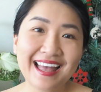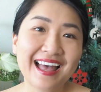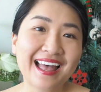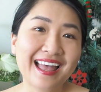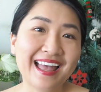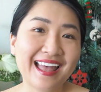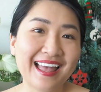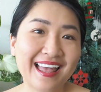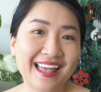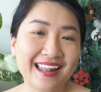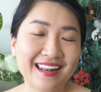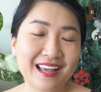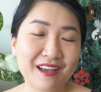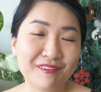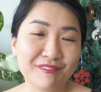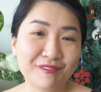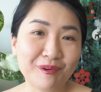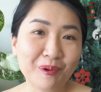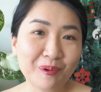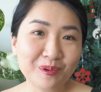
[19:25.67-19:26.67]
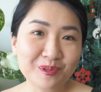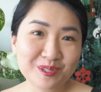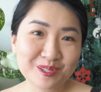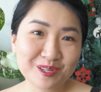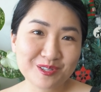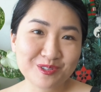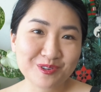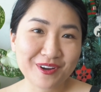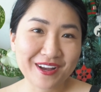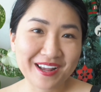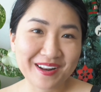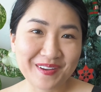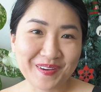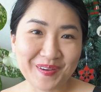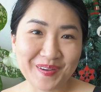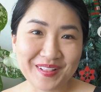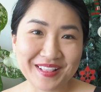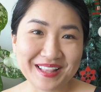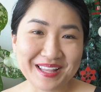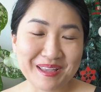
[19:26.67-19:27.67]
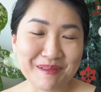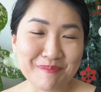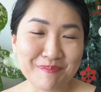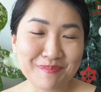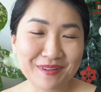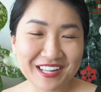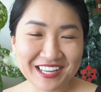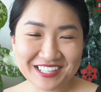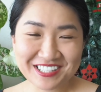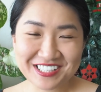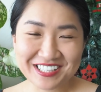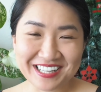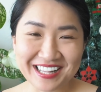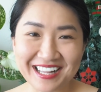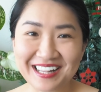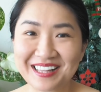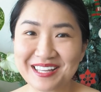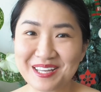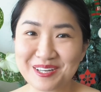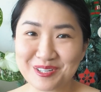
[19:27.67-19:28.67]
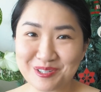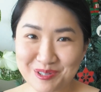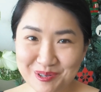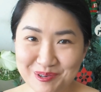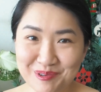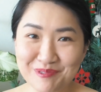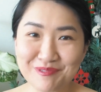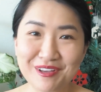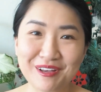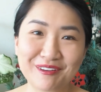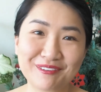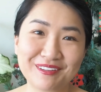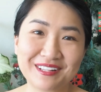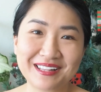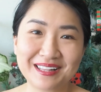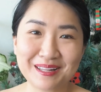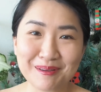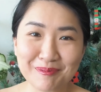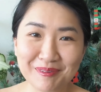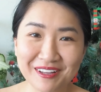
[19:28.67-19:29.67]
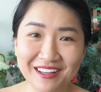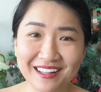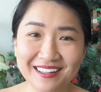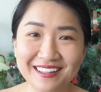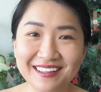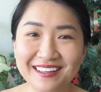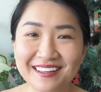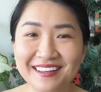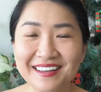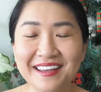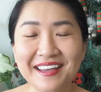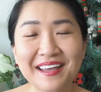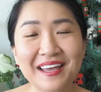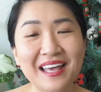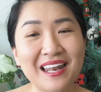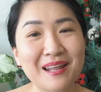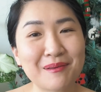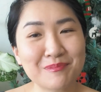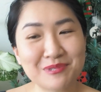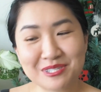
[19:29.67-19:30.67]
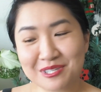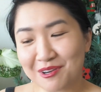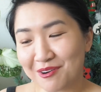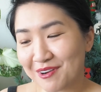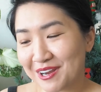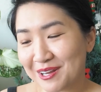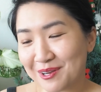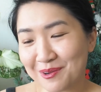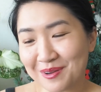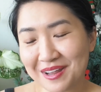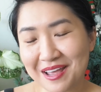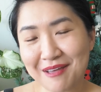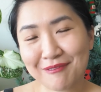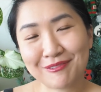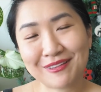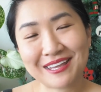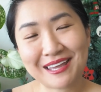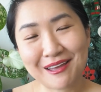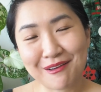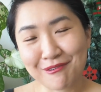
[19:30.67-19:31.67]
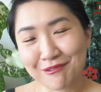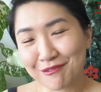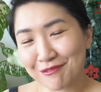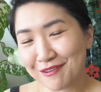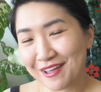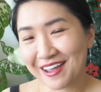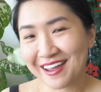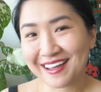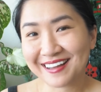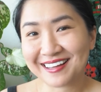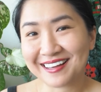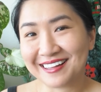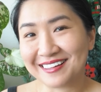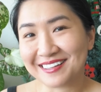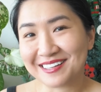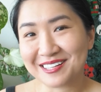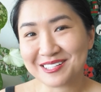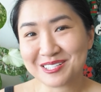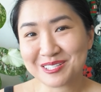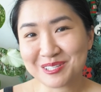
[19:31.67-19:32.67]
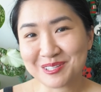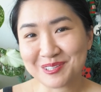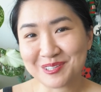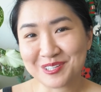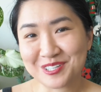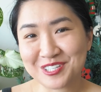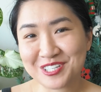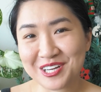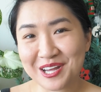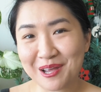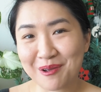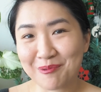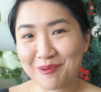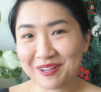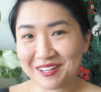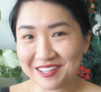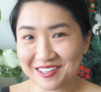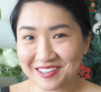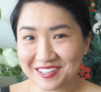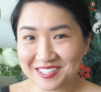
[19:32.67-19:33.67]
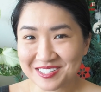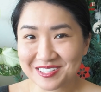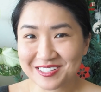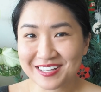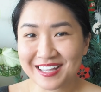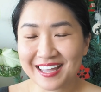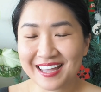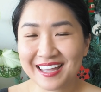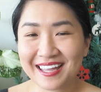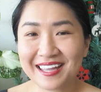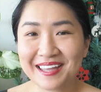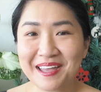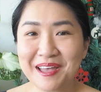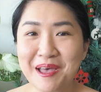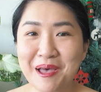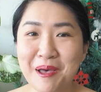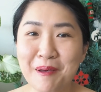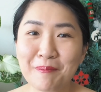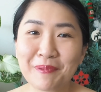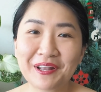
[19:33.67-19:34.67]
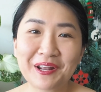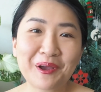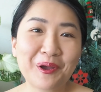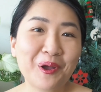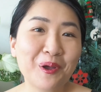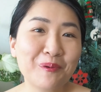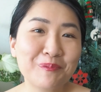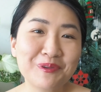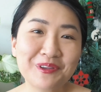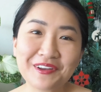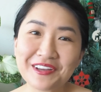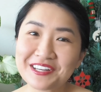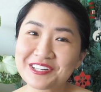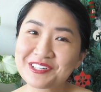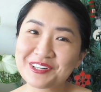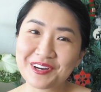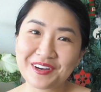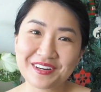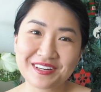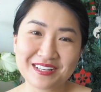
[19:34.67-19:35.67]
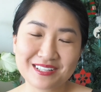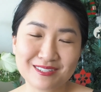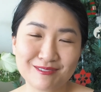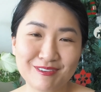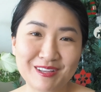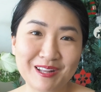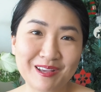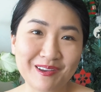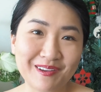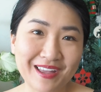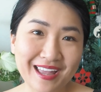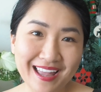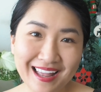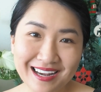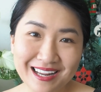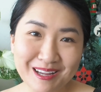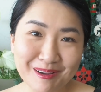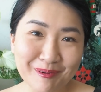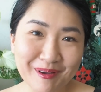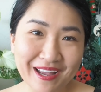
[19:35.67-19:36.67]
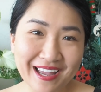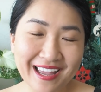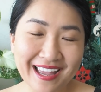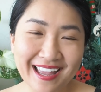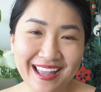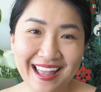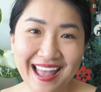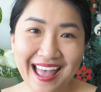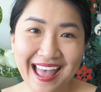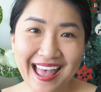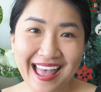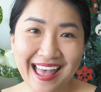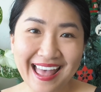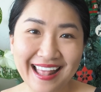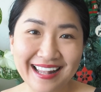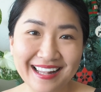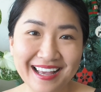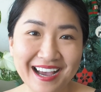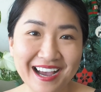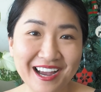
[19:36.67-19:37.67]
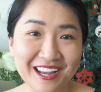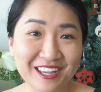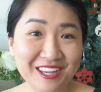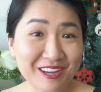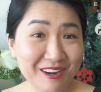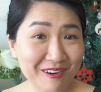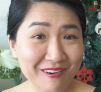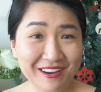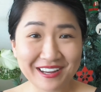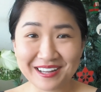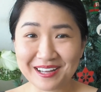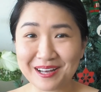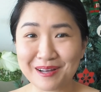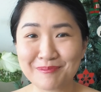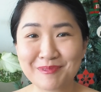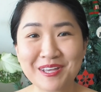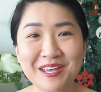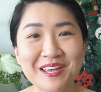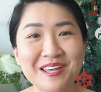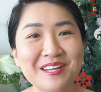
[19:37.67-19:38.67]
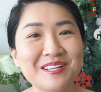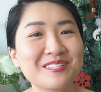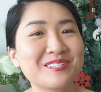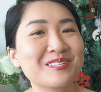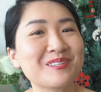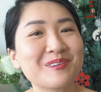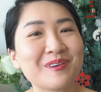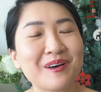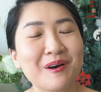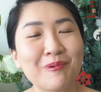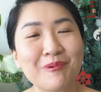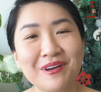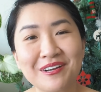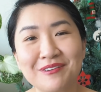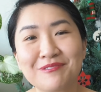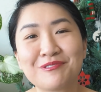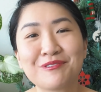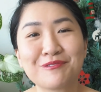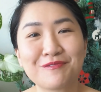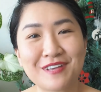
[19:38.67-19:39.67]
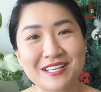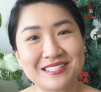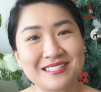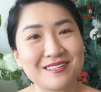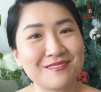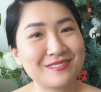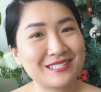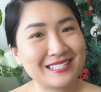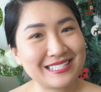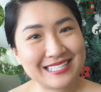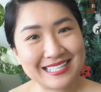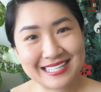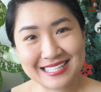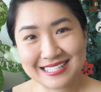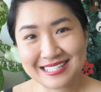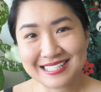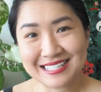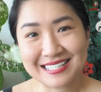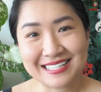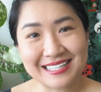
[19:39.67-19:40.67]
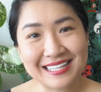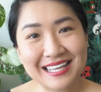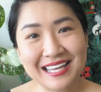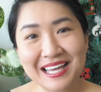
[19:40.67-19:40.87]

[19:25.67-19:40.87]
And I've also tried on the Blush Lightly True Velvet Lip color. And I'm sorry I don't have the affair color to share with you today, but I hope you enjoyed this video anyway and are gearing up to a wonderful festive season.